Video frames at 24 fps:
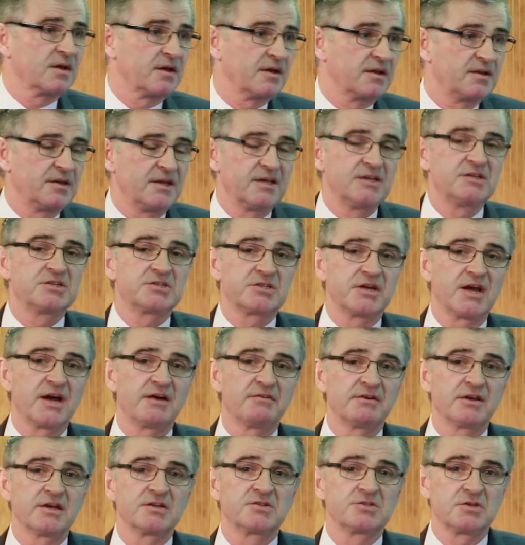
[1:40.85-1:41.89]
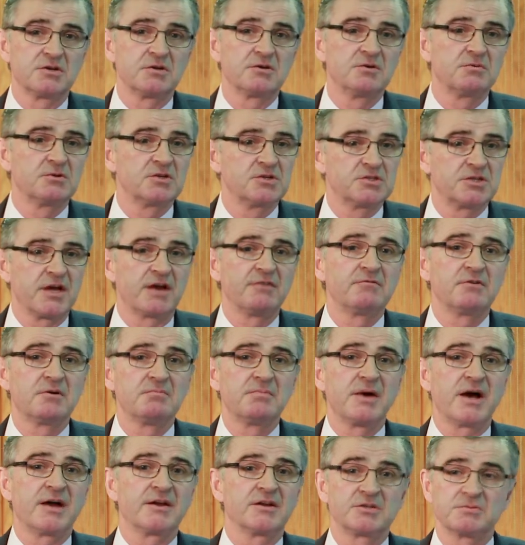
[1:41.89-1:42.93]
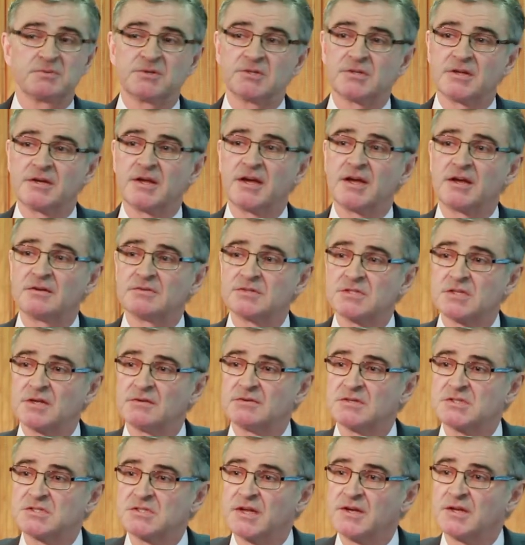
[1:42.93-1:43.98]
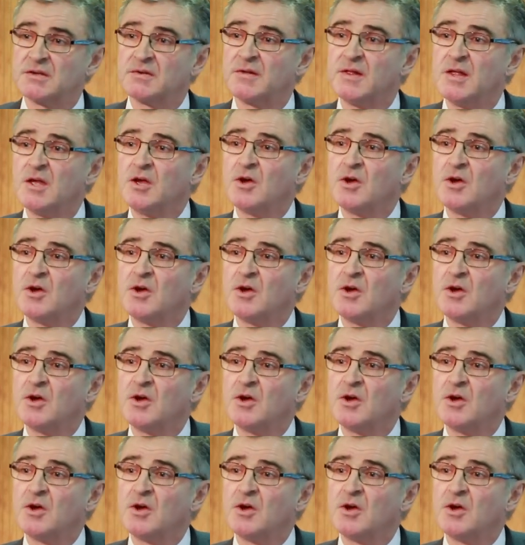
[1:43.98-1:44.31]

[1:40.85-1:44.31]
niche area to general management in a health service setting